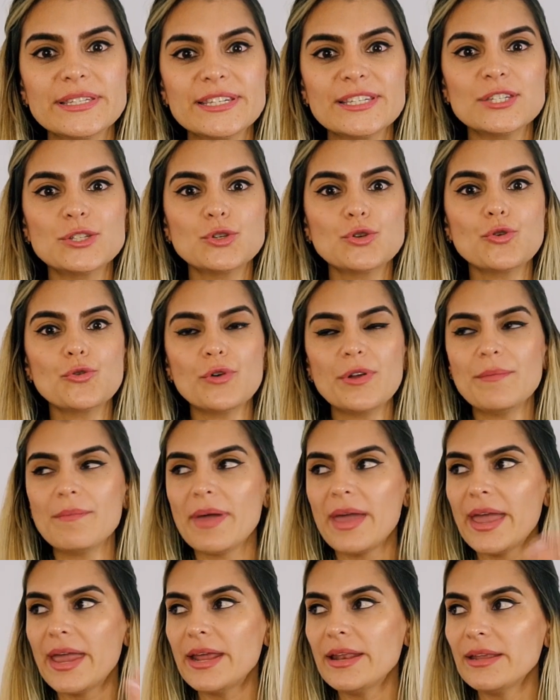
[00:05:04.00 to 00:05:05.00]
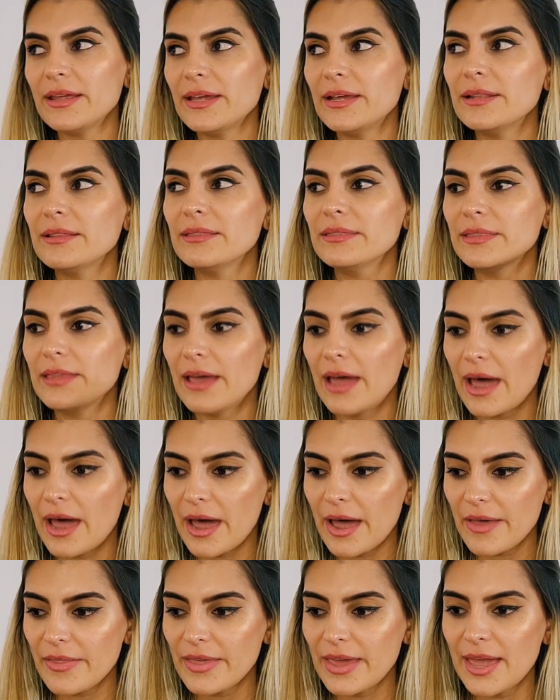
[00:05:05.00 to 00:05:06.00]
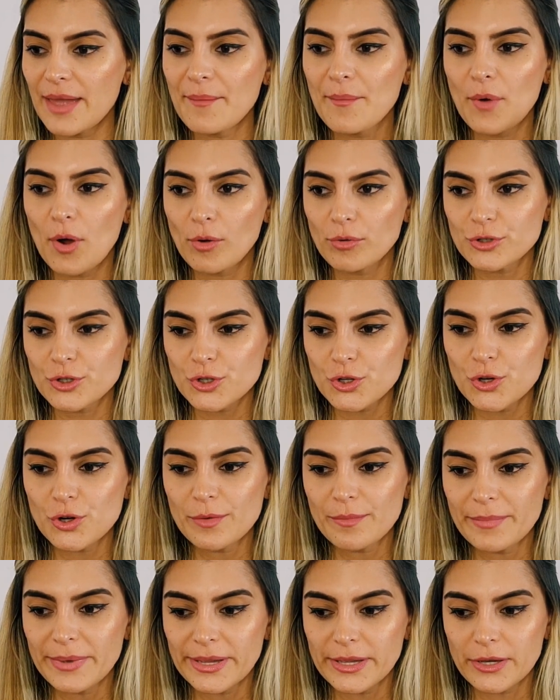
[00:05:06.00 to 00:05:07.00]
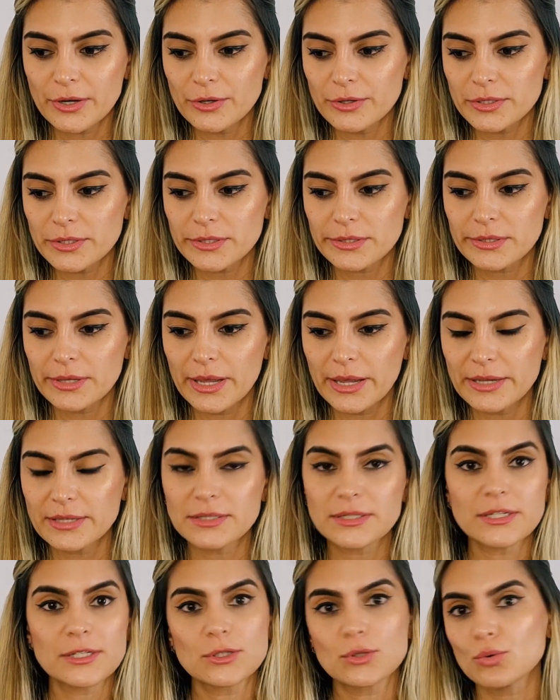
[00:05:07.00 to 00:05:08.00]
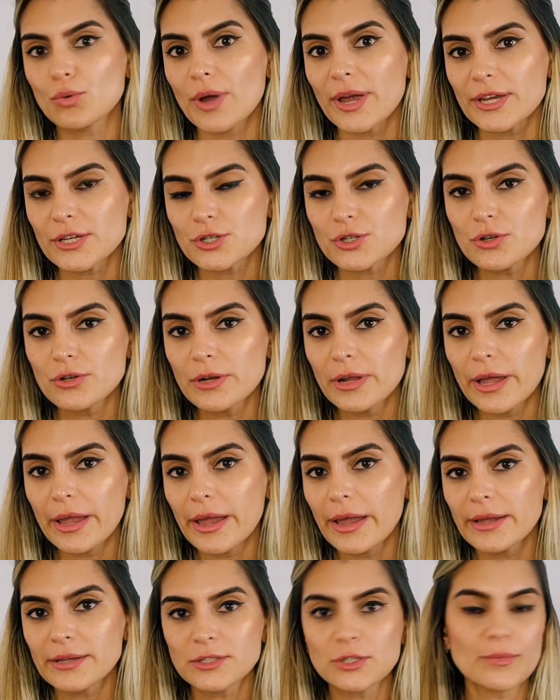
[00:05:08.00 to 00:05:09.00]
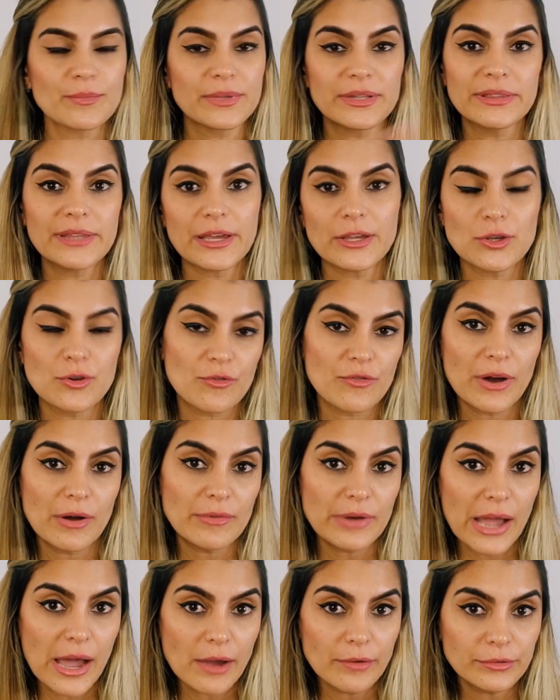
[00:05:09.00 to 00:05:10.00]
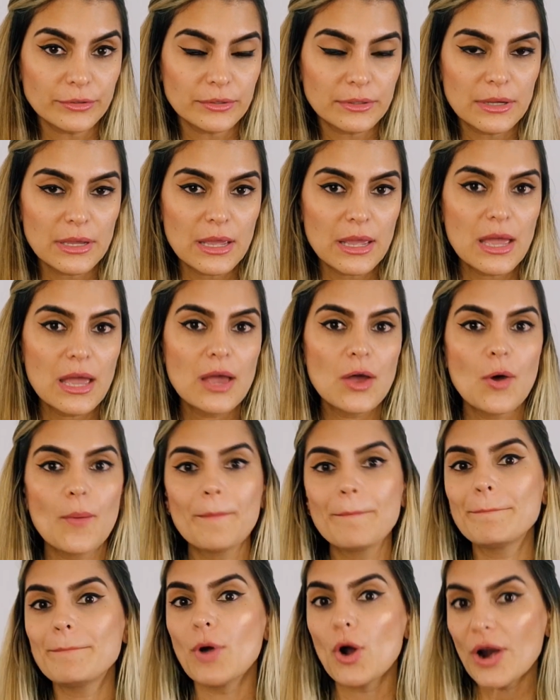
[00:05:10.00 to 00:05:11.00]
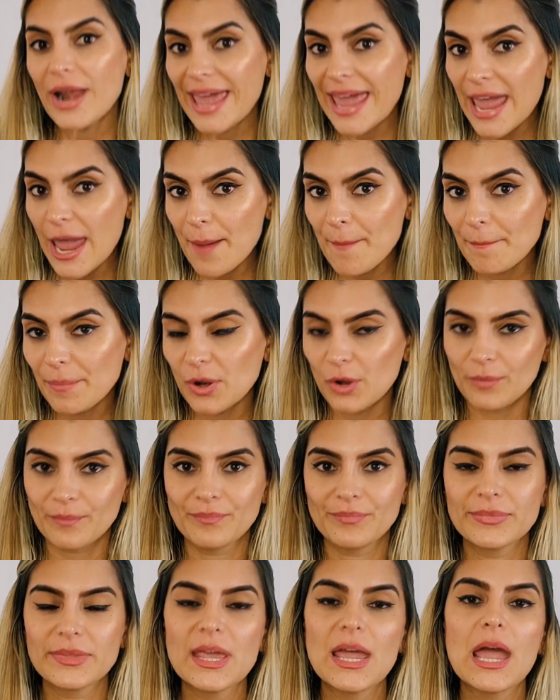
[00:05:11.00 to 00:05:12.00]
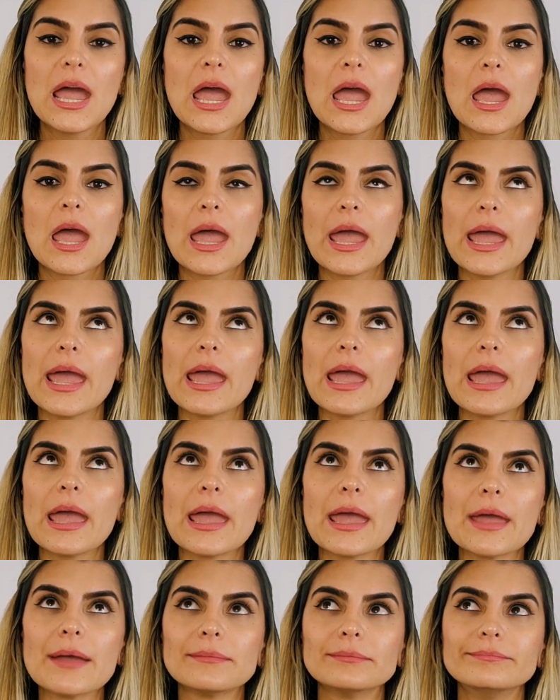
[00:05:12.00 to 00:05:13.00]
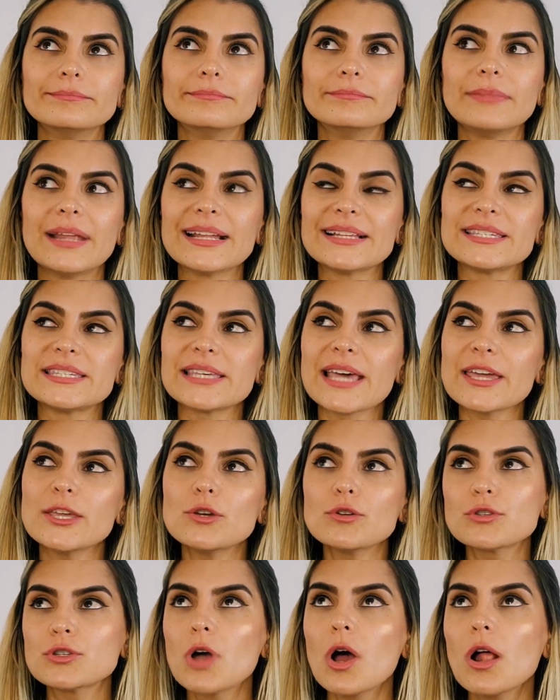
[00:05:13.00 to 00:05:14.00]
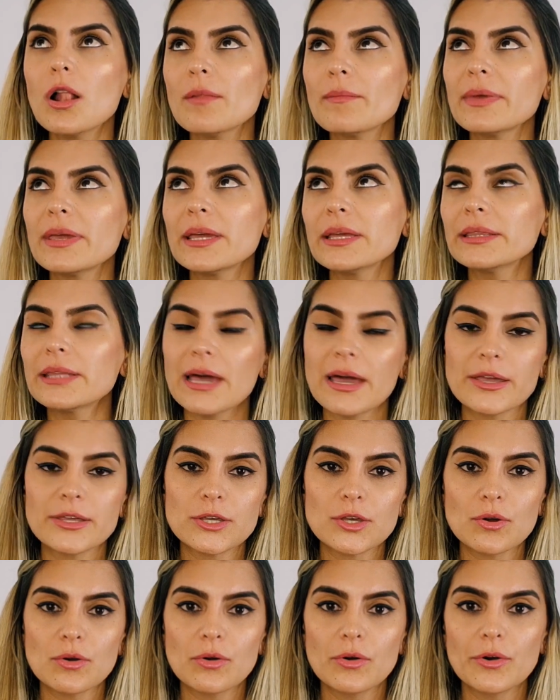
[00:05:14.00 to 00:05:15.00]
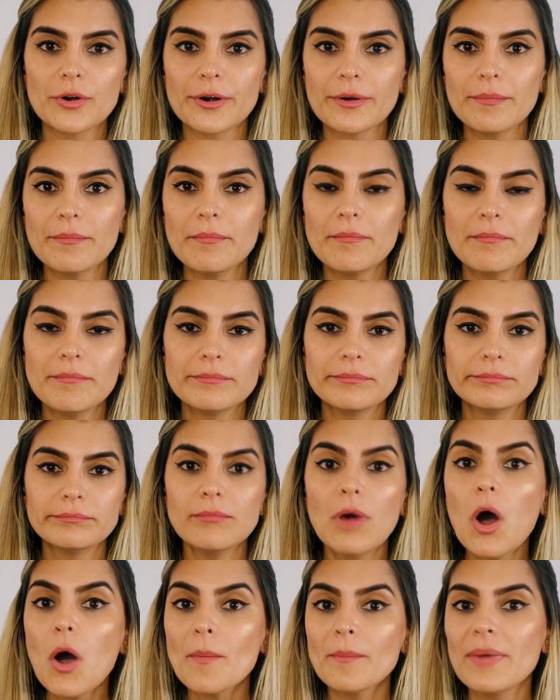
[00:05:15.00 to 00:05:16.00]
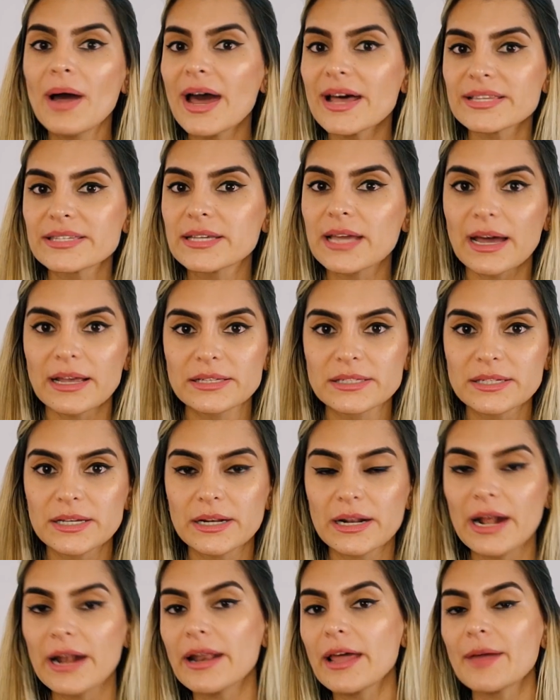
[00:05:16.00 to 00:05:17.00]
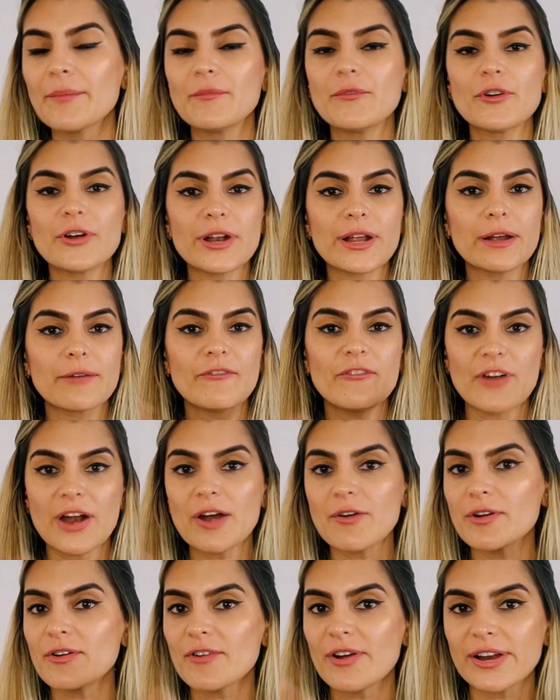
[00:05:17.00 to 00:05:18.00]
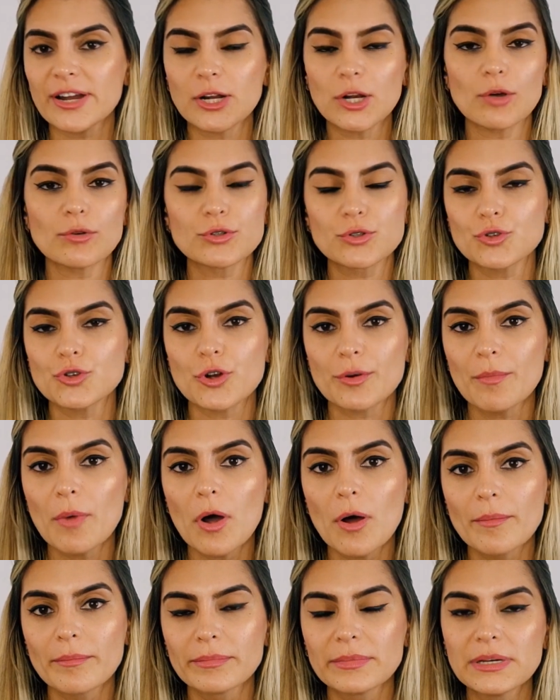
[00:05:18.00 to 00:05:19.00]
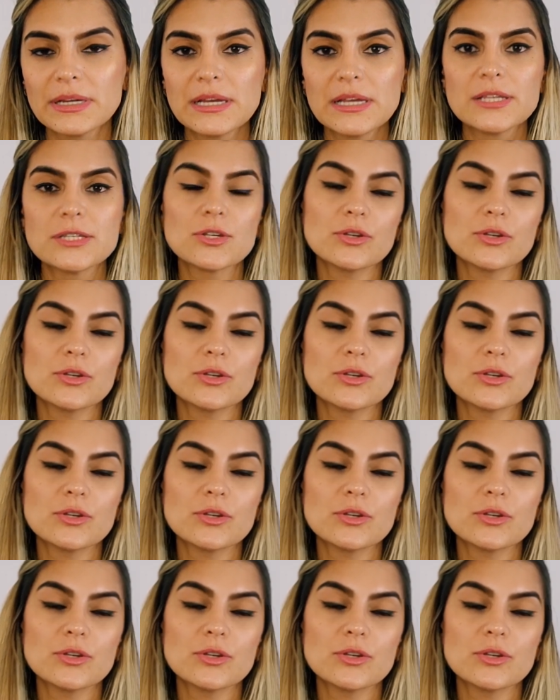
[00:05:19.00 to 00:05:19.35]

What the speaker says: this is to remain in that emotion because a situation, something that you found out. Por ejemplo, let's say you told me that your mom has cancer and I'm very, very, very close to your mom.